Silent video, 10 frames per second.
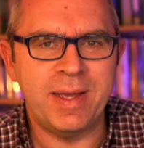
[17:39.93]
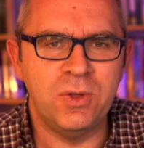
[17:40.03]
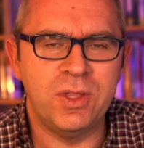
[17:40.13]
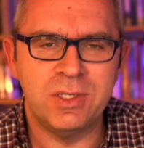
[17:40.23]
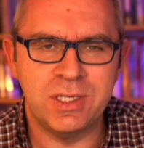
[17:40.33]
By
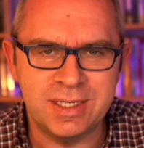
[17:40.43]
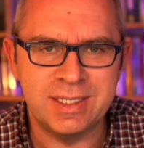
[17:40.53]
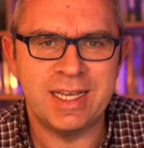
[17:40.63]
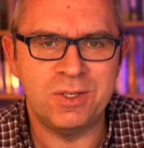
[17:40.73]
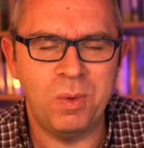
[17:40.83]

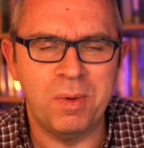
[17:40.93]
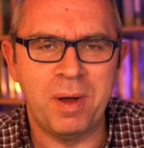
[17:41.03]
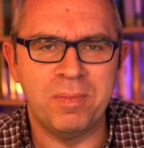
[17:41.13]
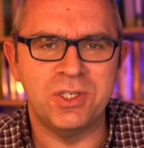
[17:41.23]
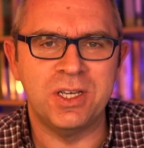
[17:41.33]
2006, we were
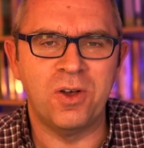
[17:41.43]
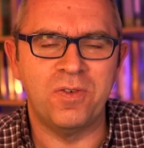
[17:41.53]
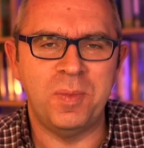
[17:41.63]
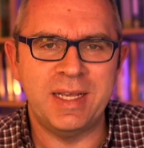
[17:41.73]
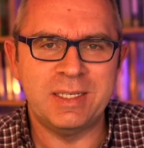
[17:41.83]
publishing
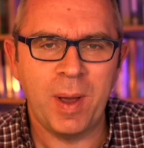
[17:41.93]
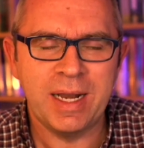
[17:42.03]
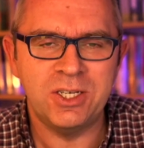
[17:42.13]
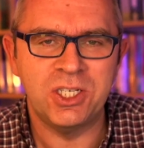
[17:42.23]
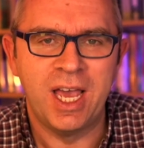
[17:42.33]
Coffee Break
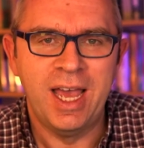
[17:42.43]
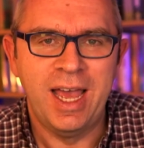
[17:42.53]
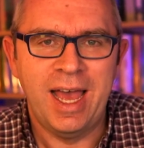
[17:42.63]
Spanish,